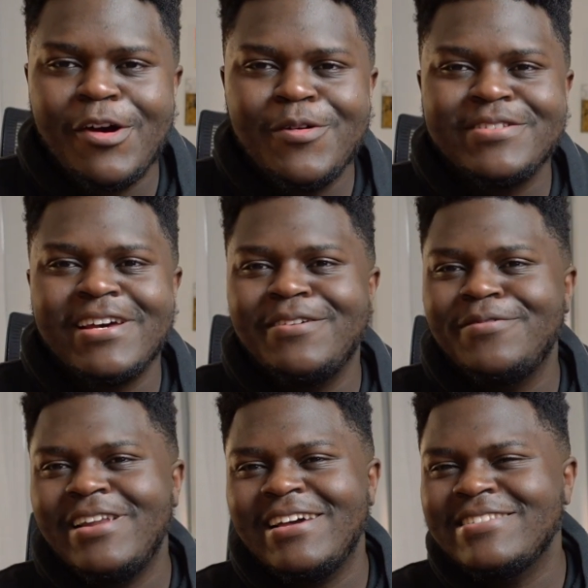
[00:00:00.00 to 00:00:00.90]
I always kind of
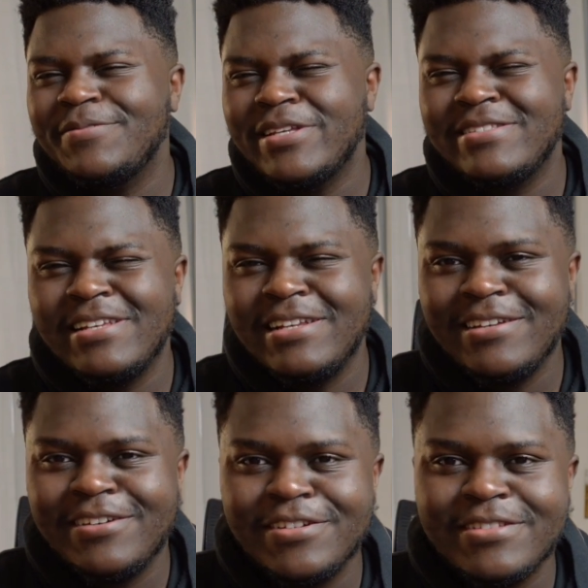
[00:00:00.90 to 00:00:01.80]
feel like it's a bit silly
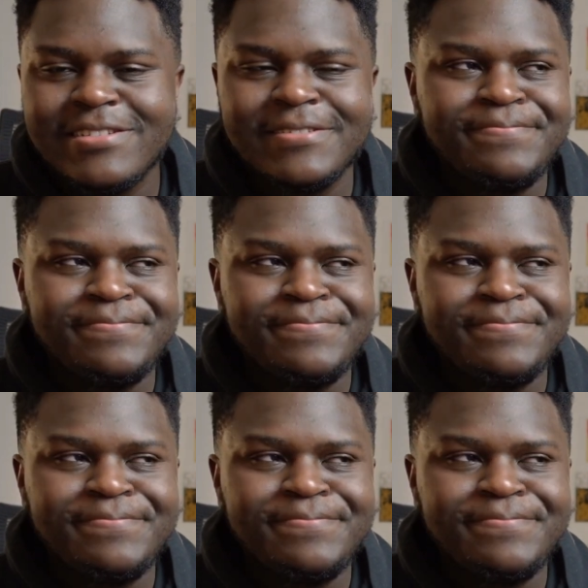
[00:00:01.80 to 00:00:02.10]
because,